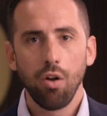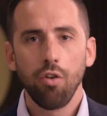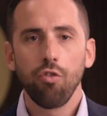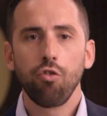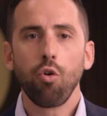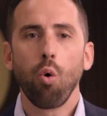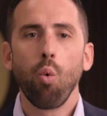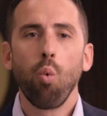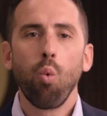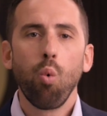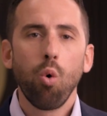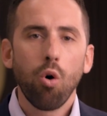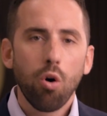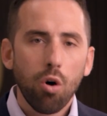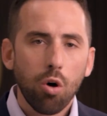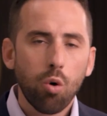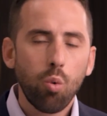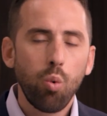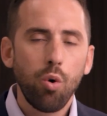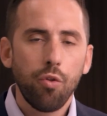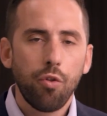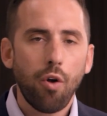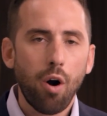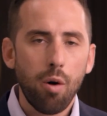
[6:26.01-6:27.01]
to
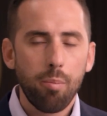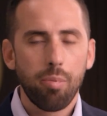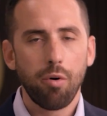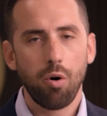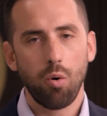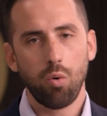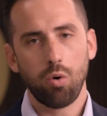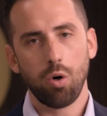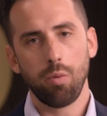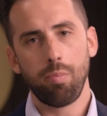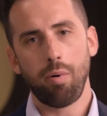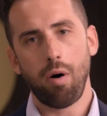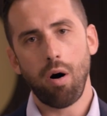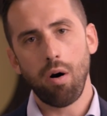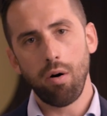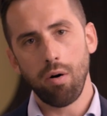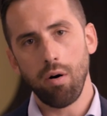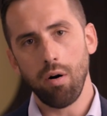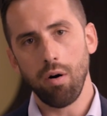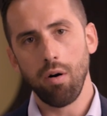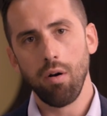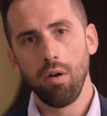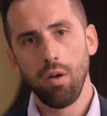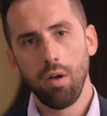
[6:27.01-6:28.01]
work with our broker
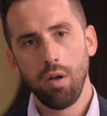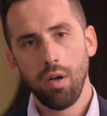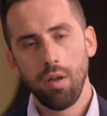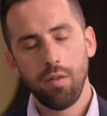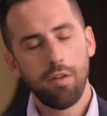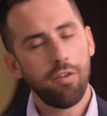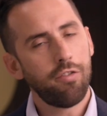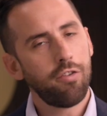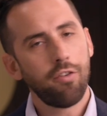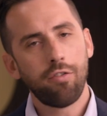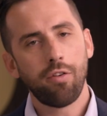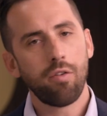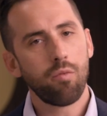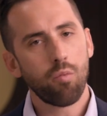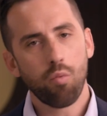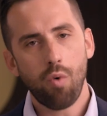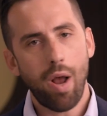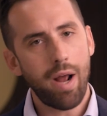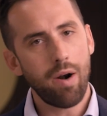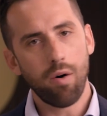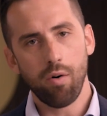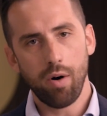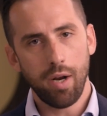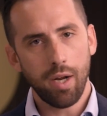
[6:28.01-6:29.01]
partner. This isn't
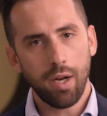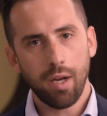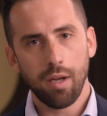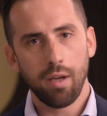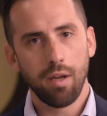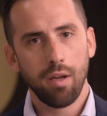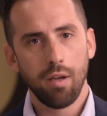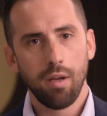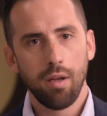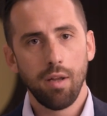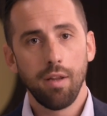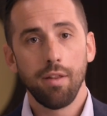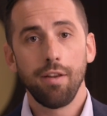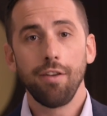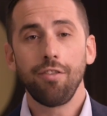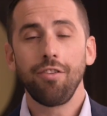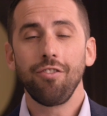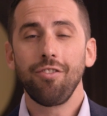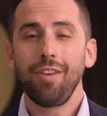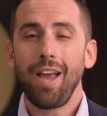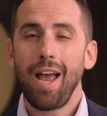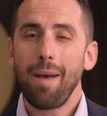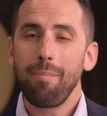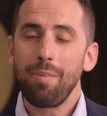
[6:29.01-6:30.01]
rhetoric. This
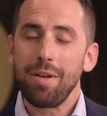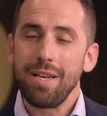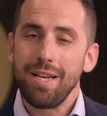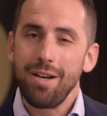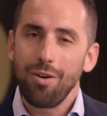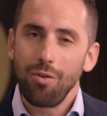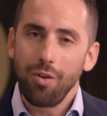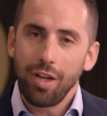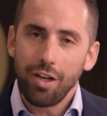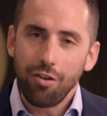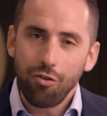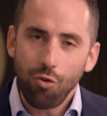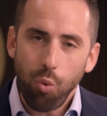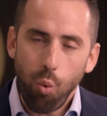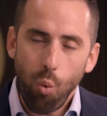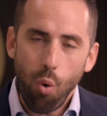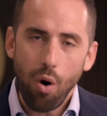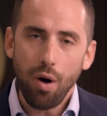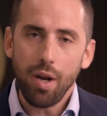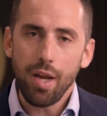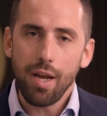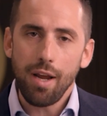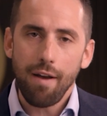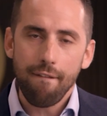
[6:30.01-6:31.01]
has happened nearly
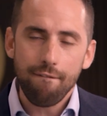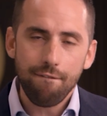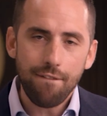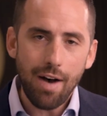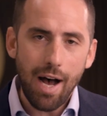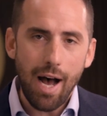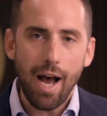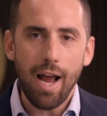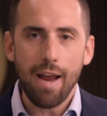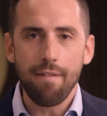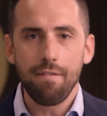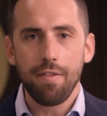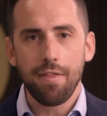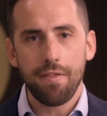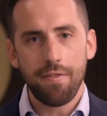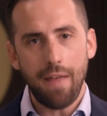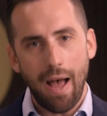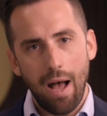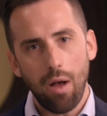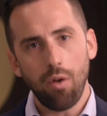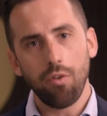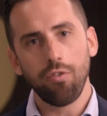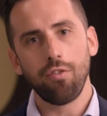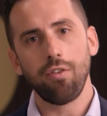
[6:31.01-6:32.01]

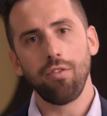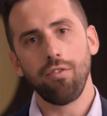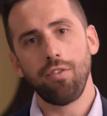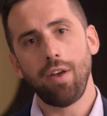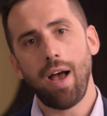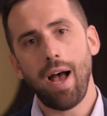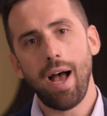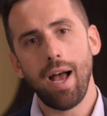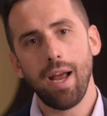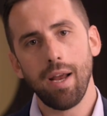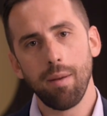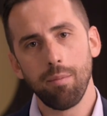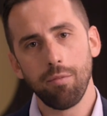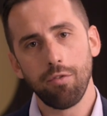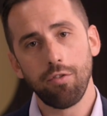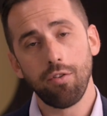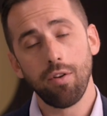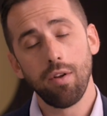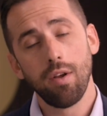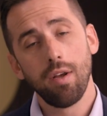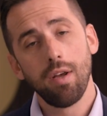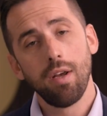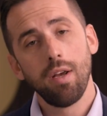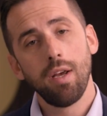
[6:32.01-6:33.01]
25,000 times
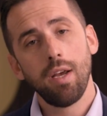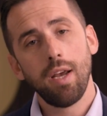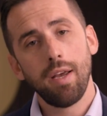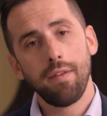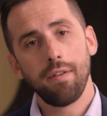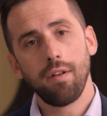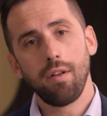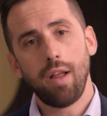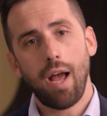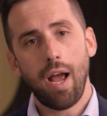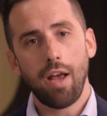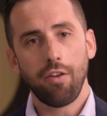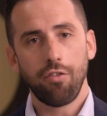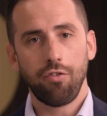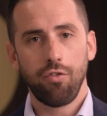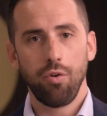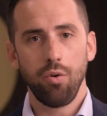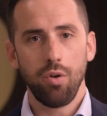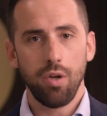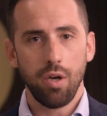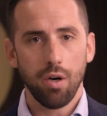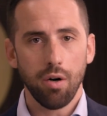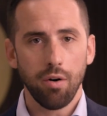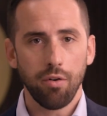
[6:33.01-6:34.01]
in the last 2
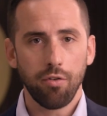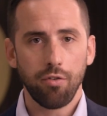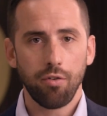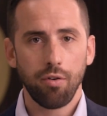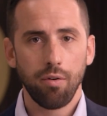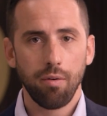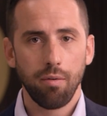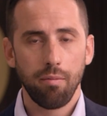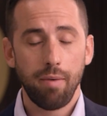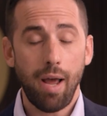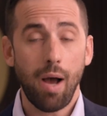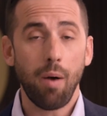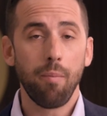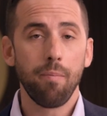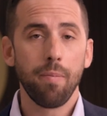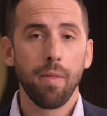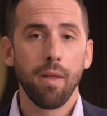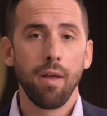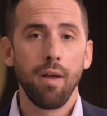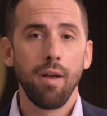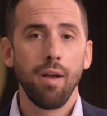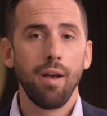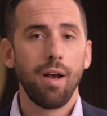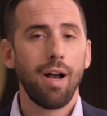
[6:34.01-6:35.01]
years. Now,
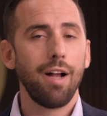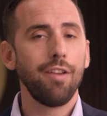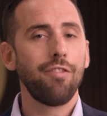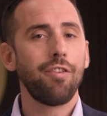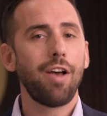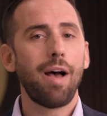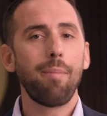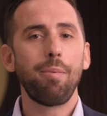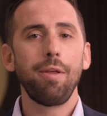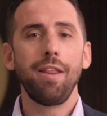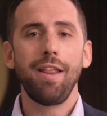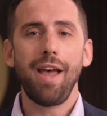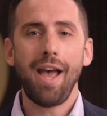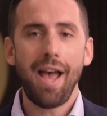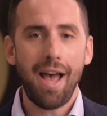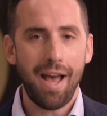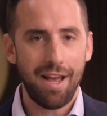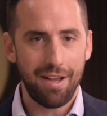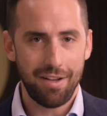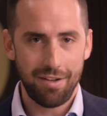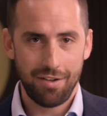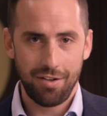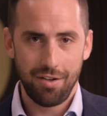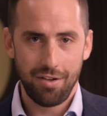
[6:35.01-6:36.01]
on top of that,